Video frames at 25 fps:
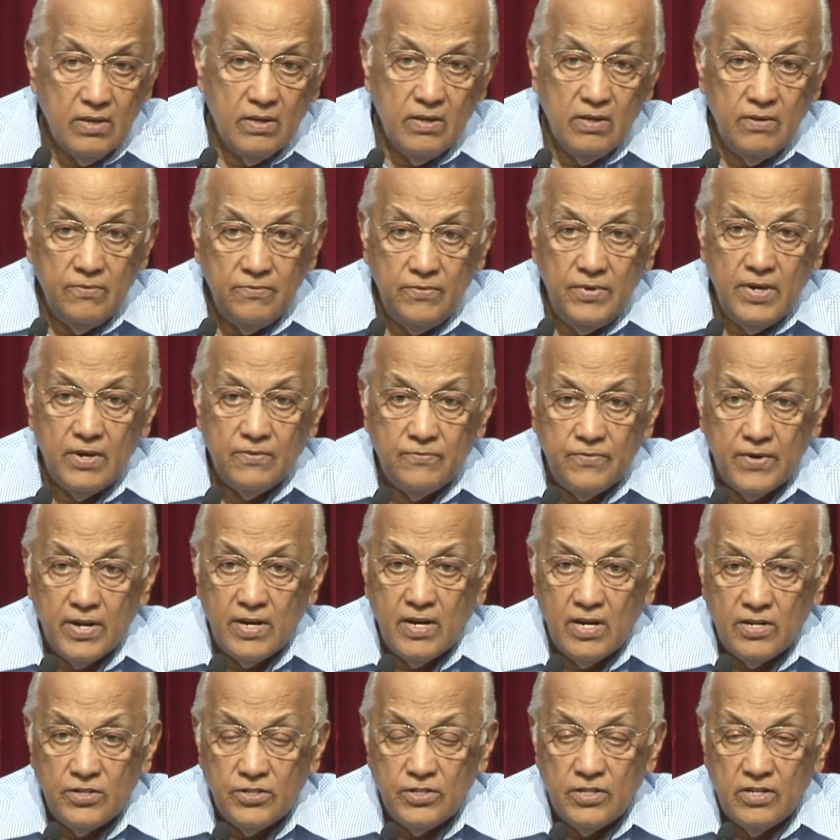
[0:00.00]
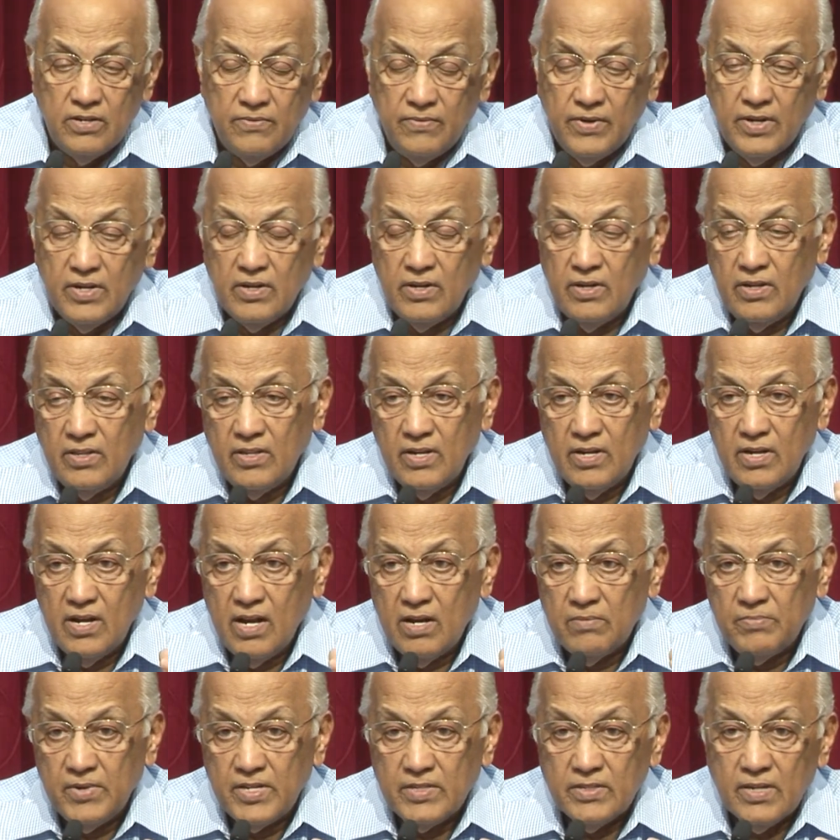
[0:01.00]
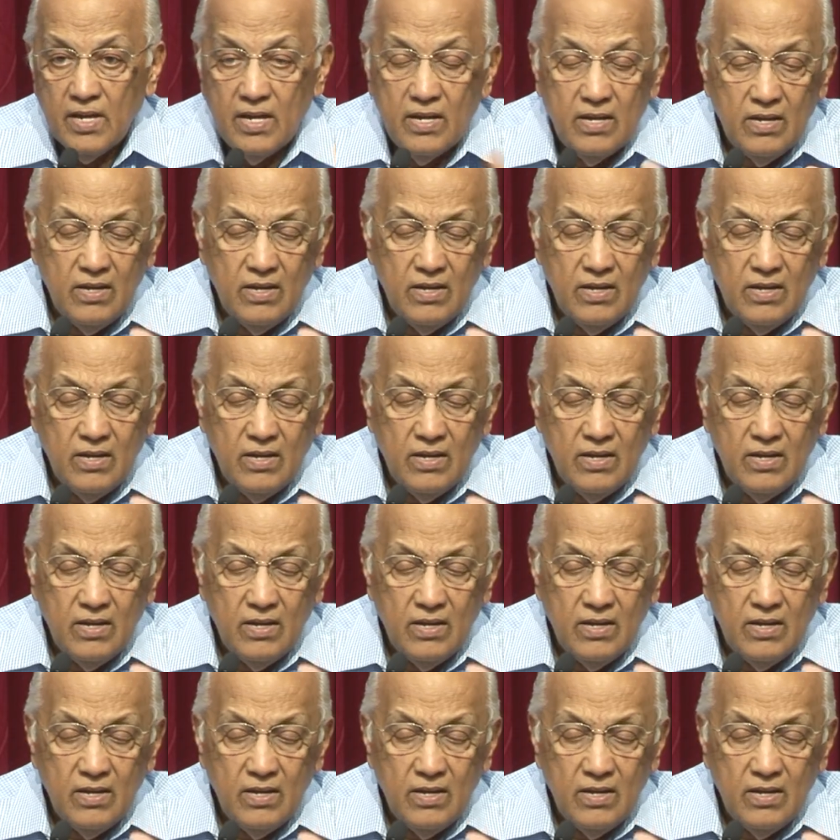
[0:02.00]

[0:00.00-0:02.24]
If we have financial difficulty, they'll help us.